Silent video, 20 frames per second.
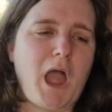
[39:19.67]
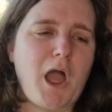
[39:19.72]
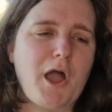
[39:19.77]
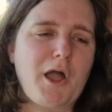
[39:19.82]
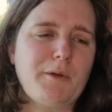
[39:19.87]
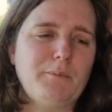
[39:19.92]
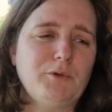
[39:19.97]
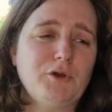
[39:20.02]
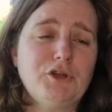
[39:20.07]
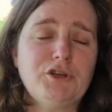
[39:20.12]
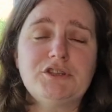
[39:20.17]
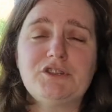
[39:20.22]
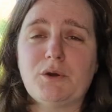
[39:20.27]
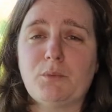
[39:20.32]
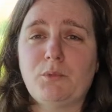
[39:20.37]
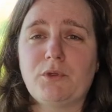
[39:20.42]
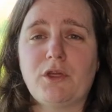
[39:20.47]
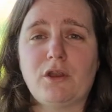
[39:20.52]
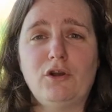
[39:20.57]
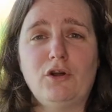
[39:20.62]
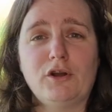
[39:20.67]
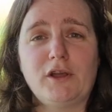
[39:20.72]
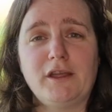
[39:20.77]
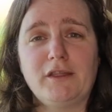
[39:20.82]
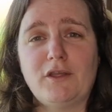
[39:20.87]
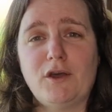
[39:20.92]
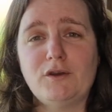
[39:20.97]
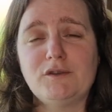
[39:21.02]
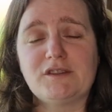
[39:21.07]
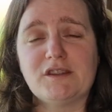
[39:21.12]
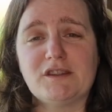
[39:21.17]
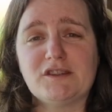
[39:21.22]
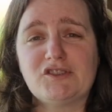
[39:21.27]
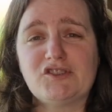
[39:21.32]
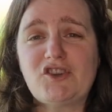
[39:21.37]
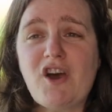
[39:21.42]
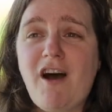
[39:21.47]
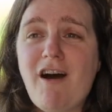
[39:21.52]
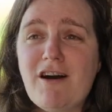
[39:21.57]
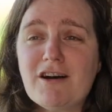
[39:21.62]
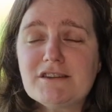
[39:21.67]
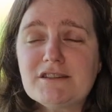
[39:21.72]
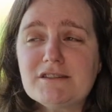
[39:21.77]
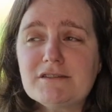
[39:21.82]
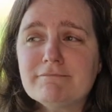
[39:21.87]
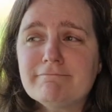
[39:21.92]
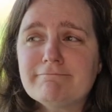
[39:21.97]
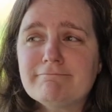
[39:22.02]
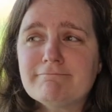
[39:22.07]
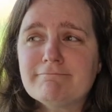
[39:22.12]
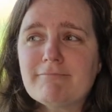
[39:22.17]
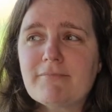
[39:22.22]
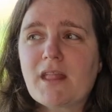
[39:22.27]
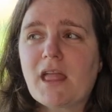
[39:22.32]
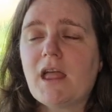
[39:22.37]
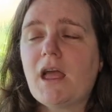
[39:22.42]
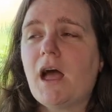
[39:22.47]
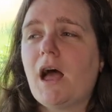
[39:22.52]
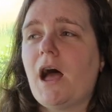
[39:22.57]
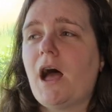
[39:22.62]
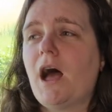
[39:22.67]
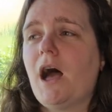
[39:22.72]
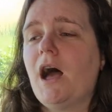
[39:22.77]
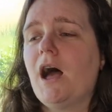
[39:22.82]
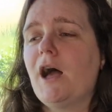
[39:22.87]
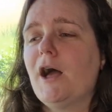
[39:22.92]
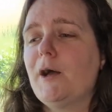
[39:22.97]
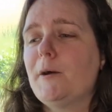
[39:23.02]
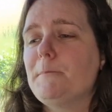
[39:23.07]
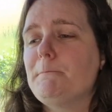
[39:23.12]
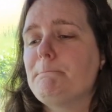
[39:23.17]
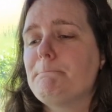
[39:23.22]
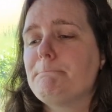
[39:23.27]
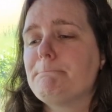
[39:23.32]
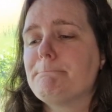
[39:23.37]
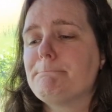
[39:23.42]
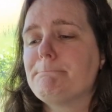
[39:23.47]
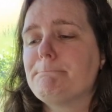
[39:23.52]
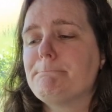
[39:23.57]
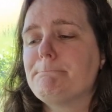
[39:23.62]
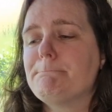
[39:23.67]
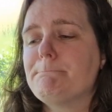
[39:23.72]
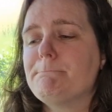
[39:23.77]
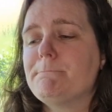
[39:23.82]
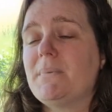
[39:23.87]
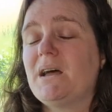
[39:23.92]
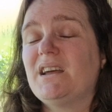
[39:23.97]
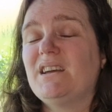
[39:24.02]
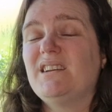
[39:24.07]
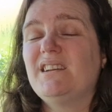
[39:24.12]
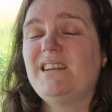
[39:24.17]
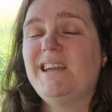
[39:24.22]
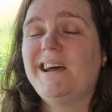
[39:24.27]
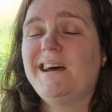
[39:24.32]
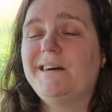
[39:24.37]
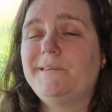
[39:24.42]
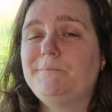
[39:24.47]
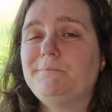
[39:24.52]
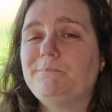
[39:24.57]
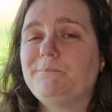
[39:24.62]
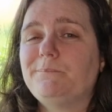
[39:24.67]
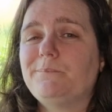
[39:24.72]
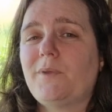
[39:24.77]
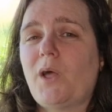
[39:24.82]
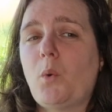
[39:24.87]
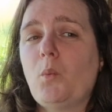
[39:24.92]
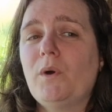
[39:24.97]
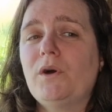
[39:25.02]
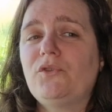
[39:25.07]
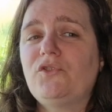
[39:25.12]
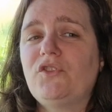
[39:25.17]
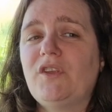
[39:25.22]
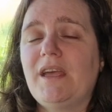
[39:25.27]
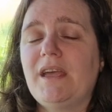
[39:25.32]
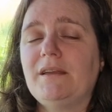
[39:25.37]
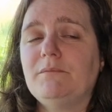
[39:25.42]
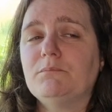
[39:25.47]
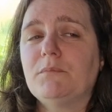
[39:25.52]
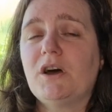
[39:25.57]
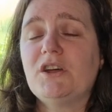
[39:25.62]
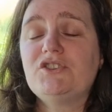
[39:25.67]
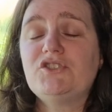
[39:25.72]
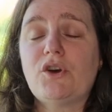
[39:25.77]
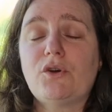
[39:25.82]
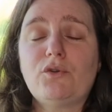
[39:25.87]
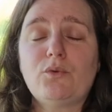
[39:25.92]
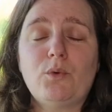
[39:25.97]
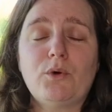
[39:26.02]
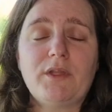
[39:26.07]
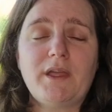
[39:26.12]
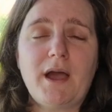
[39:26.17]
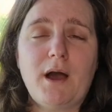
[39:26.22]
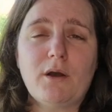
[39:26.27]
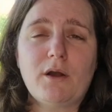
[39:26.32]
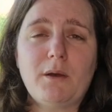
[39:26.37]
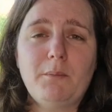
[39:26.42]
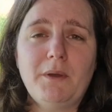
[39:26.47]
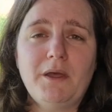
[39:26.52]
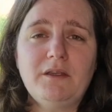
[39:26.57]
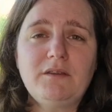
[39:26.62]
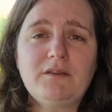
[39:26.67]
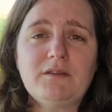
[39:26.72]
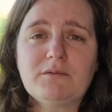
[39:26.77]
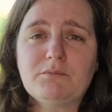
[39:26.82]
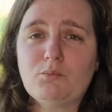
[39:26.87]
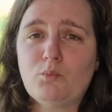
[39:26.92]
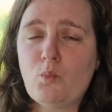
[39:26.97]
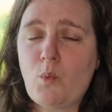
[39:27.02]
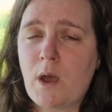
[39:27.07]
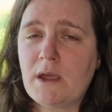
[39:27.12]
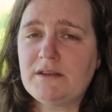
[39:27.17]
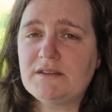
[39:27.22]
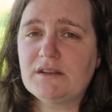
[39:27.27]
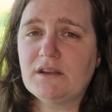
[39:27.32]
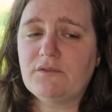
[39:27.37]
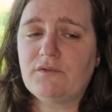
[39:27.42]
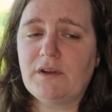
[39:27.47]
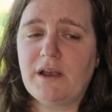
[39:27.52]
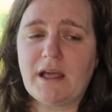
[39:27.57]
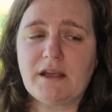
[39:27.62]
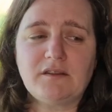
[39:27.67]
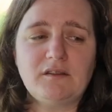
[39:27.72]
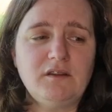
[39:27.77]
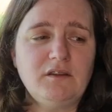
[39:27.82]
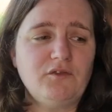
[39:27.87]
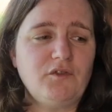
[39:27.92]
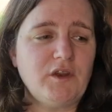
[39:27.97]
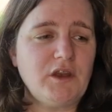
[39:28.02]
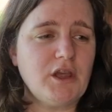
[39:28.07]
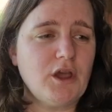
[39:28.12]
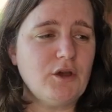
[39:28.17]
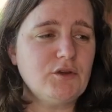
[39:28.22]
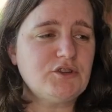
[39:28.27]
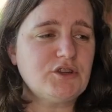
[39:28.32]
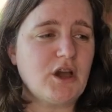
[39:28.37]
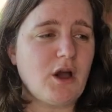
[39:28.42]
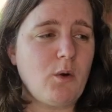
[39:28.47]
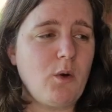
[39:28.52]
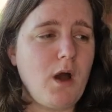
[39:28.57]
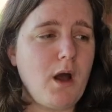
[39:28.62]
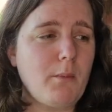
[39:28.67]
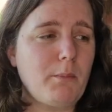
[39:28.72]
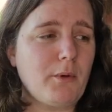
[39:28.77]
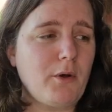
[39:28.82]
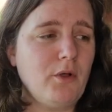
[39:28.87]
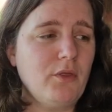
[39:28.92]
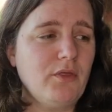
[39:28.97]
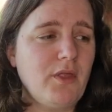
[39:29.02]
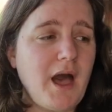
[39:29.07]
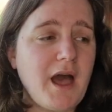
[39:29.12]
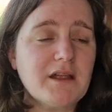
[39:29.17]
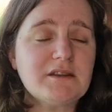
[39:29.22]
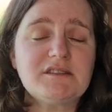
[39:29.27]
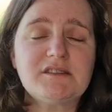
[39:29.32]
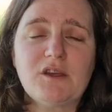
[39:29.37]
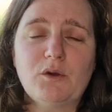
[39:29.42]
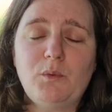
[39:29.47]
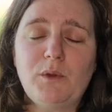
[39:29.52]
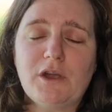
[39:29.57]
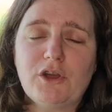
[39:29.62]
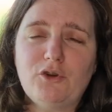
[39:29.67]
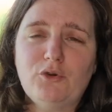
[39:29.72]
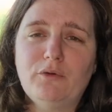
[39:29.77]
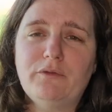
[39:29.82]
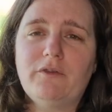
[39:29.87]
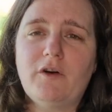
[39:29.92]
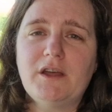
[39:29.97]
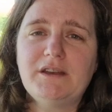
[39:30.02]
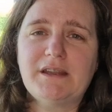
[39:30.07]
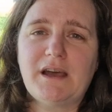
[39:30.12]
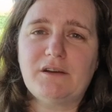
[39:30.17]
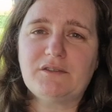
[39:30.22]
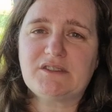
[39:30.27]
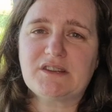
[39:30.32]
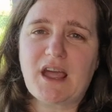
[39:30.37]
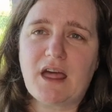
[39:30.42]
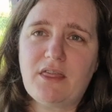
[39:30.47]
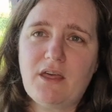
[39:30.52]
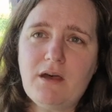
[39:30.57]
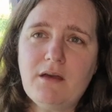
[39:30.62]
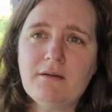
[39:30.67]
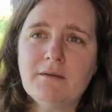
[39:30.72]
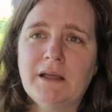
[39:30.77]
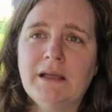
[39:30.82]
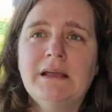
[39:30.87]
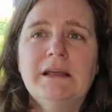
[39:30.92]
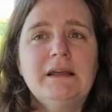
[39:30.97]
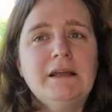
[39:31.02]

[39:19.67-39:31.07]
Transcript: Um, could have done with unlocking those at the start. Um, yeah, we'll see. I don't know what the outcome is. Waiting for Lexi's video to go up on that so we can all find out together.